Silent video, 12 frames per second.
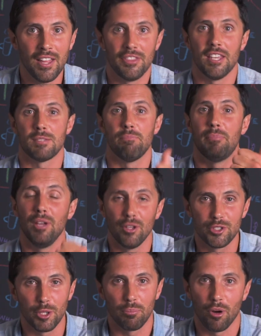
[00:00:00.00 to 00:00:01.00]
This
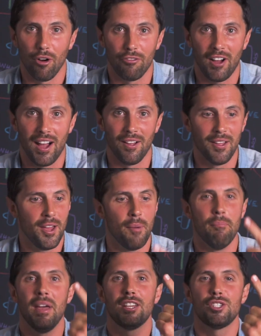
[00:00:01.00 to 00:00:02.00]
builds your profile,
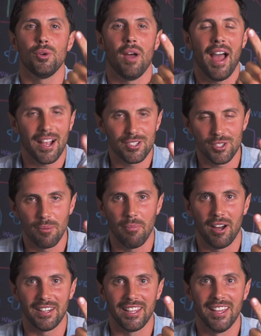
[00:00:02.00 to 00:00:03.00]
makes you extra
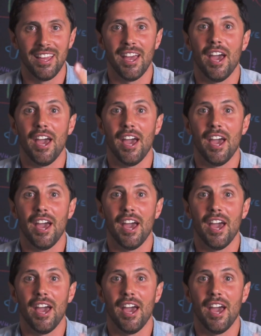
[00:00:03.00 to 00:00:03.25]
money,